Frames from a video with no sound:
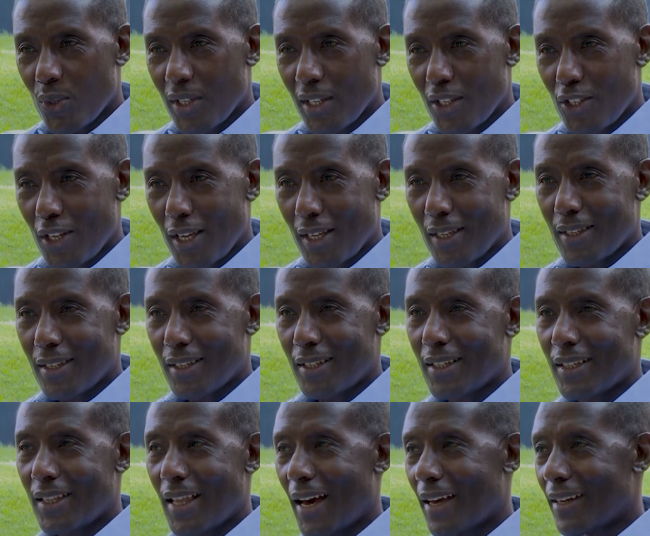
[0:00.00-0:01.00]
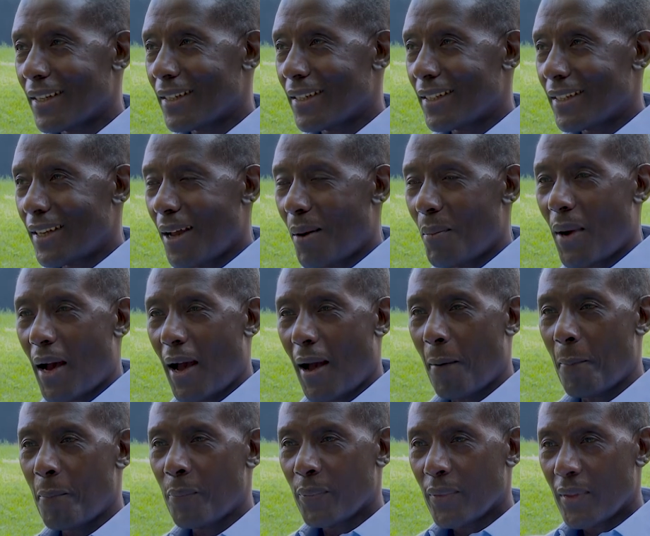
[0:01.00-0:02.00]
suggest that
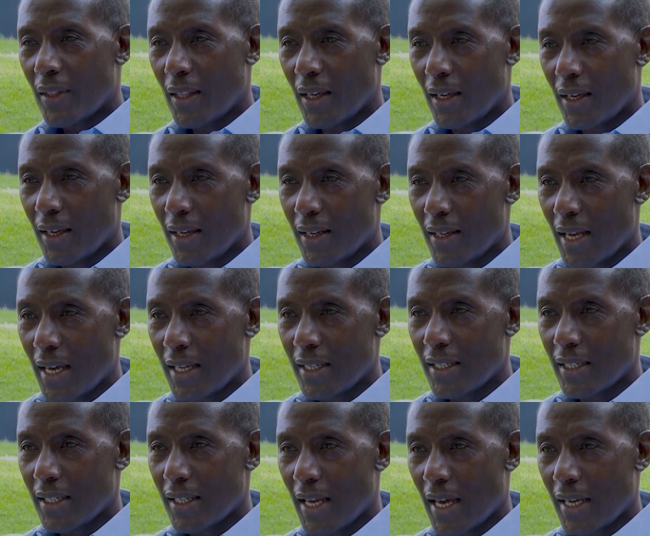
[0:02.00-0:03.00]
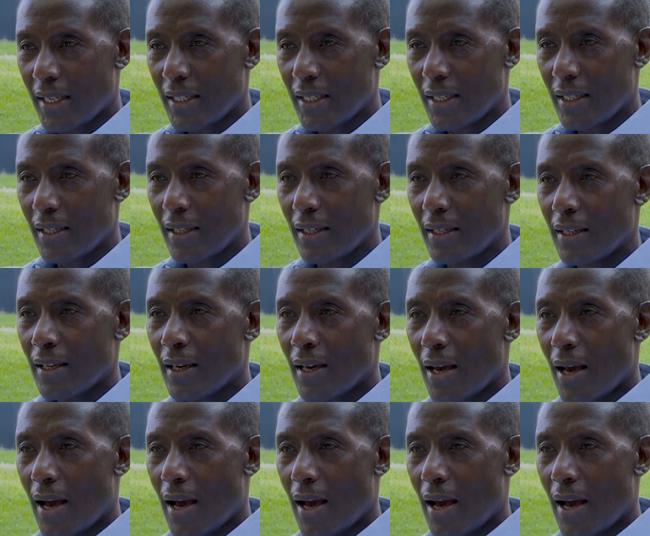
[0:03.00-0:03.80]
somehow the 1990